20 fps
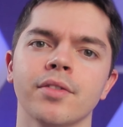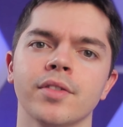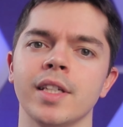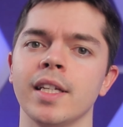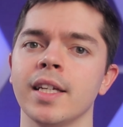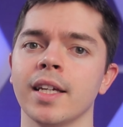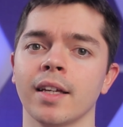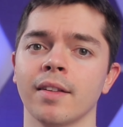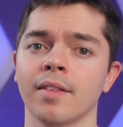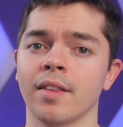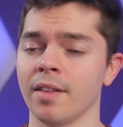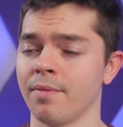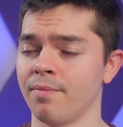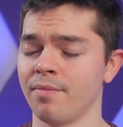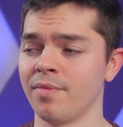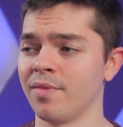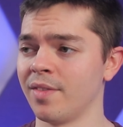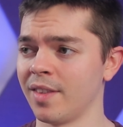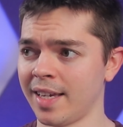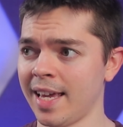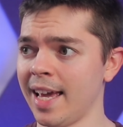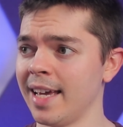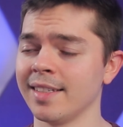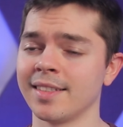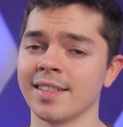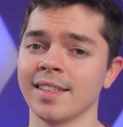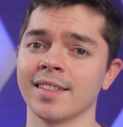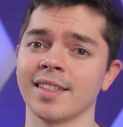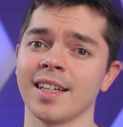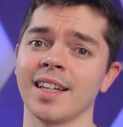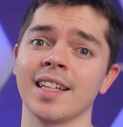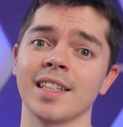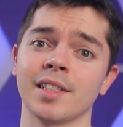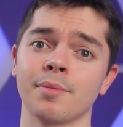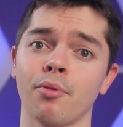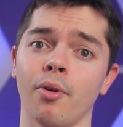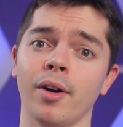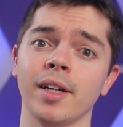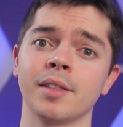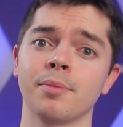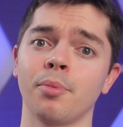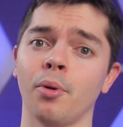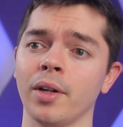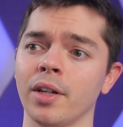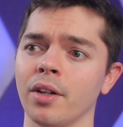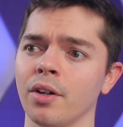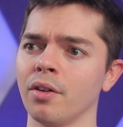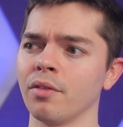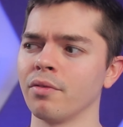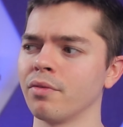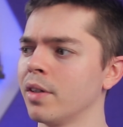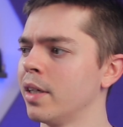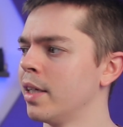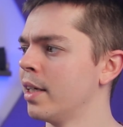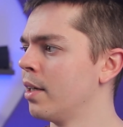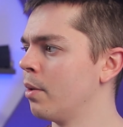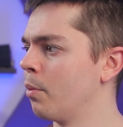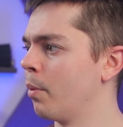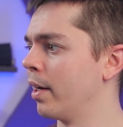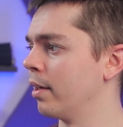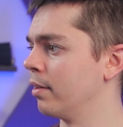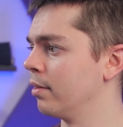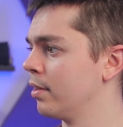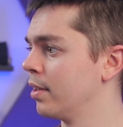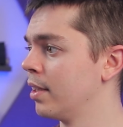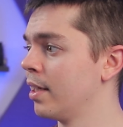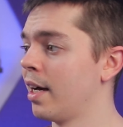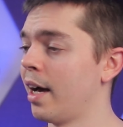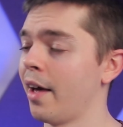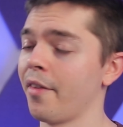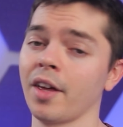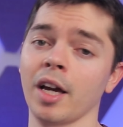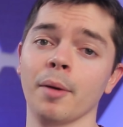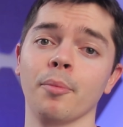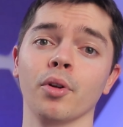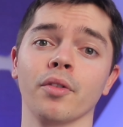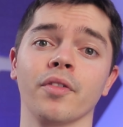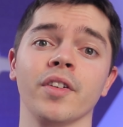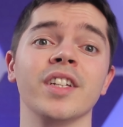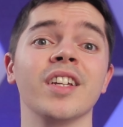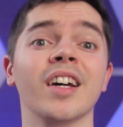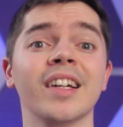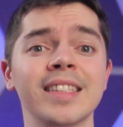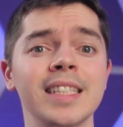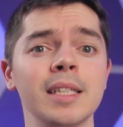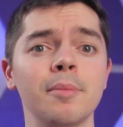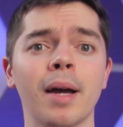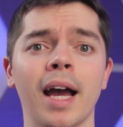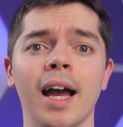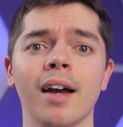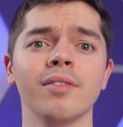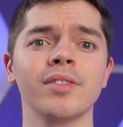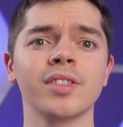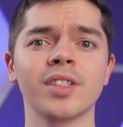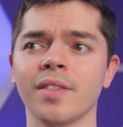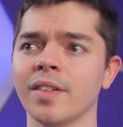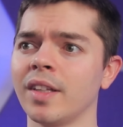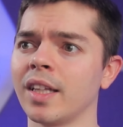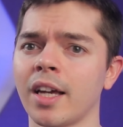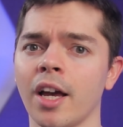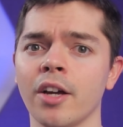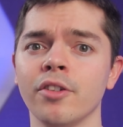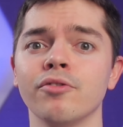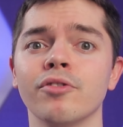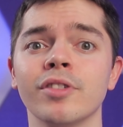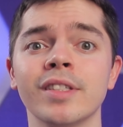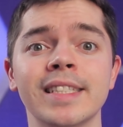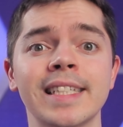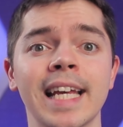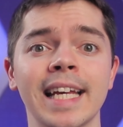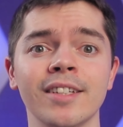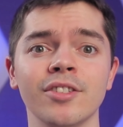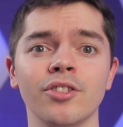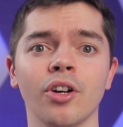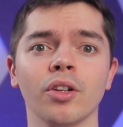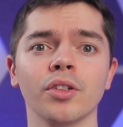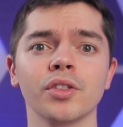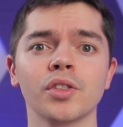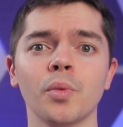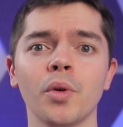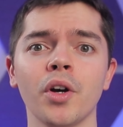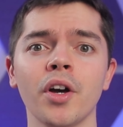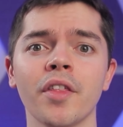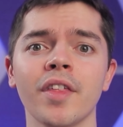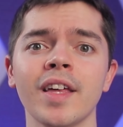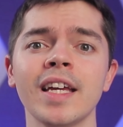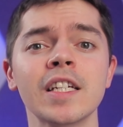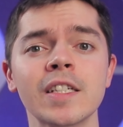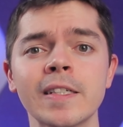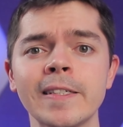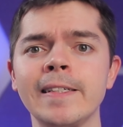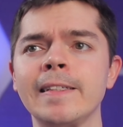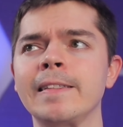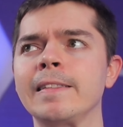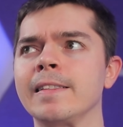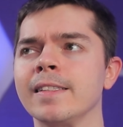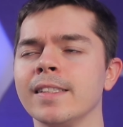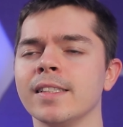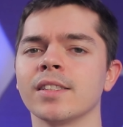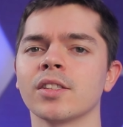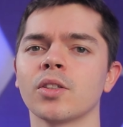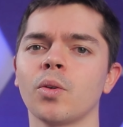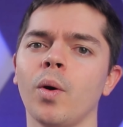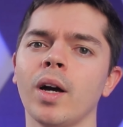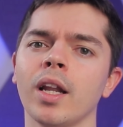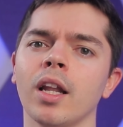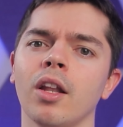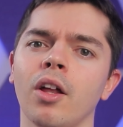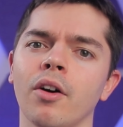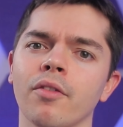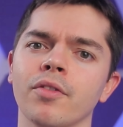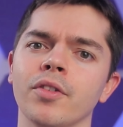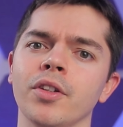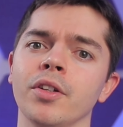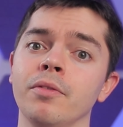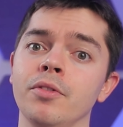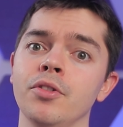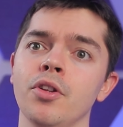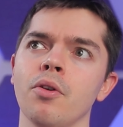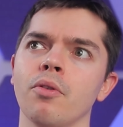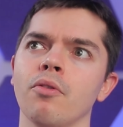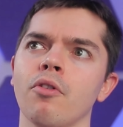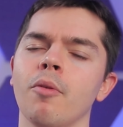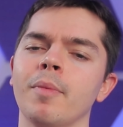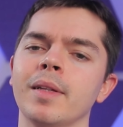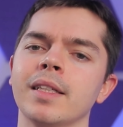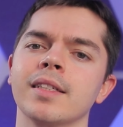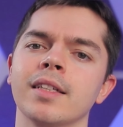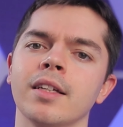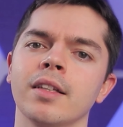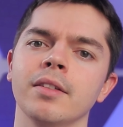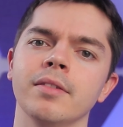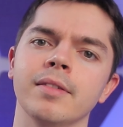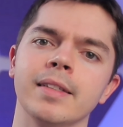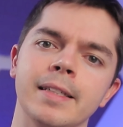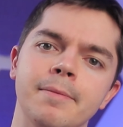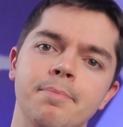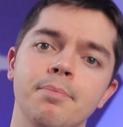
seeing that the case is at its price point of, well, I think I bought it for £90, something like $110 worth-ish. It's quite a lot for no grommets included.